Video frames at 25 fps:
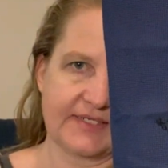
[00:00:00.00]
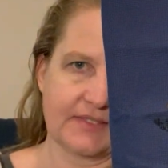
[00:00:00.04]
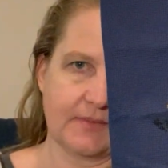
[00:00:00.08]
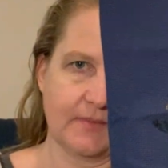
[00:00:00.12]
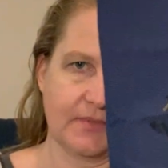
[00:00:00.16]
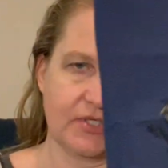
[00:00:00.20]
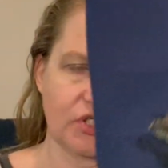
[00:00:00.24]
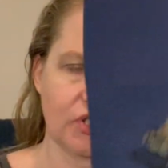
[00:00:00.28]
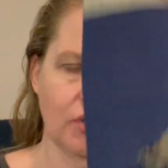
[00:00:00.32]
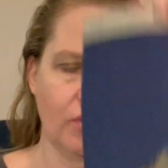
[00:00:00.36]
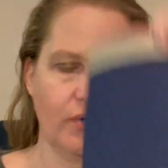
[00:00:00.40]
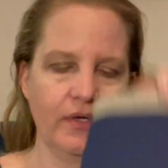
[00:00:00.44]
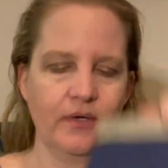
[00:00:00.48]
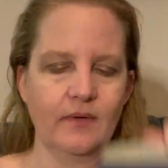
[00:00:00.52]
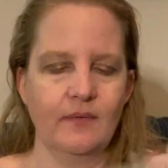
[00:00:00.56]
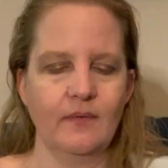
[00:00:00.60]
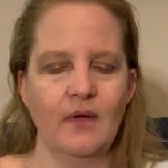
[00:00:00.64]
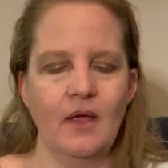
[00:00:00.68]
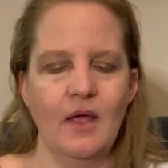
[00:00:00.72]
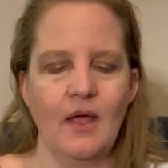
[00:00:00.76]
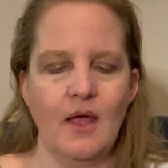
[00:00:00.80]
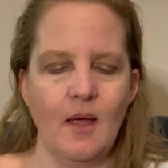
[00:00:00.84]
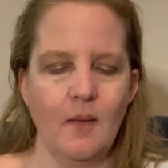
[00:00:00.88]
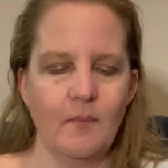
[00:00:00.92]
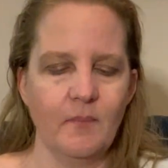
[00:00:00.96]
time I show it.
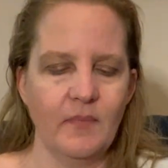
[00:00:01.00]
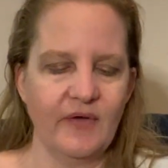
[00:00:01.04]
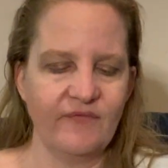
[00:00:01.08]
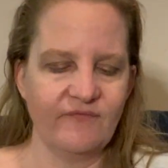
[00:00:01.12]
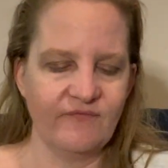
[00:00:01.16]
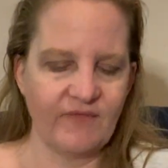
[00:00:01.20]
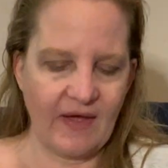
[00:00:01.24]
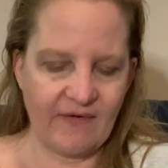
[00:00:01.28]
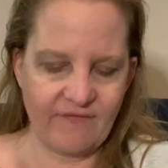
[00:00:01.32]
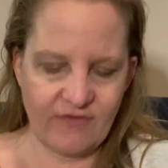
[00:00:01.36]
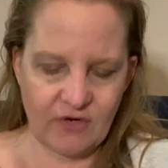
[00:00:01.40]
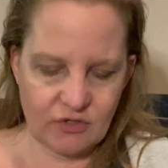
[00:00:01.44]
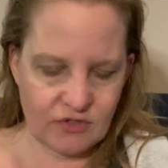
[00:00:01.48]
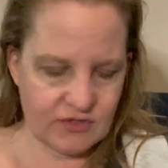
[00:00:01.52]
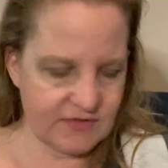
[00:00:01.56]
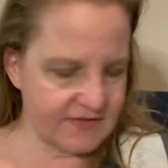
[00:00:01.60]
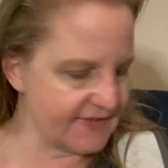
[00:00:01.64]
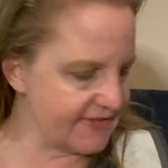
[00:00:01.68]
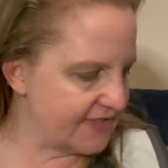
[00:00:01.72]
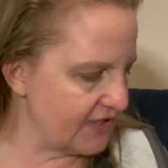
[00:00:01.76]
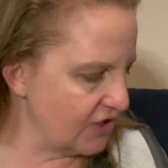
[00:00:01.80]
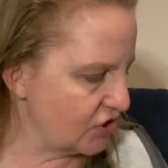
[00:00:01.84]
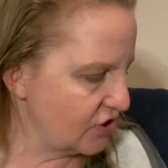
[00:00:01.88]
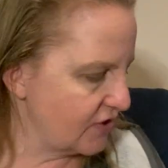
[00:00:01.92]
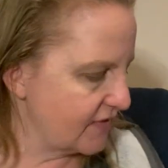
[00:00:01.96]
But 500
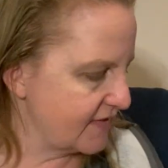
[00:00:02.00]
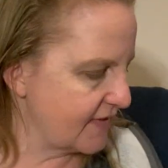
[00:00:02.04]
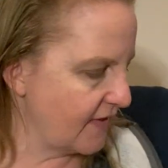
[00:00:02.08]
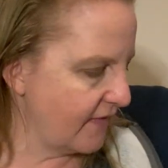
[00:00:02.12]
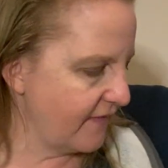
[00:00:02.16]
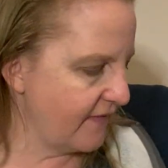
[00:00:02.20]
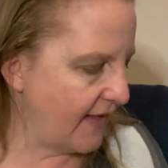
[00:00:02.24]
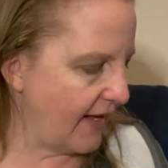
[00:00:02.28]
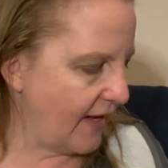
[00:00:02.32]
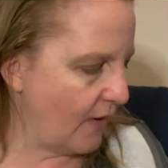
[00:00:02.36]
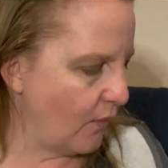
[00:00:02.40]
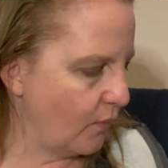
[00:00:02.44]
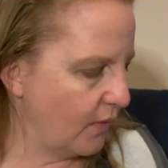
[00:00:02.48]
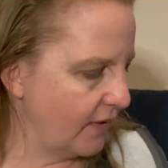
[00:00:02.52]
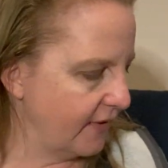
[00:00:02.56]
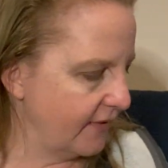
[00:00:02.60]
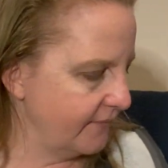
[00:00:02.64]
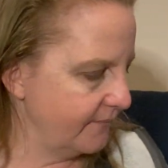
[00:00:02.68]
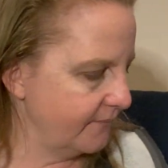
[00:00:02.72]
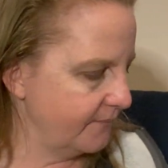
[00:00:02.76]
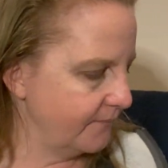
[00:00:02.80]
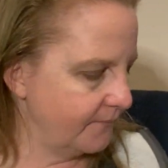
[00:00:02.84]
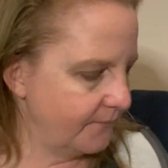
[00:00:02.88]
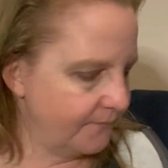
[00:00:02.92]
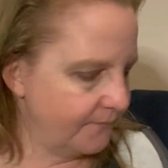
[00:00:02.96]
stitches on that one.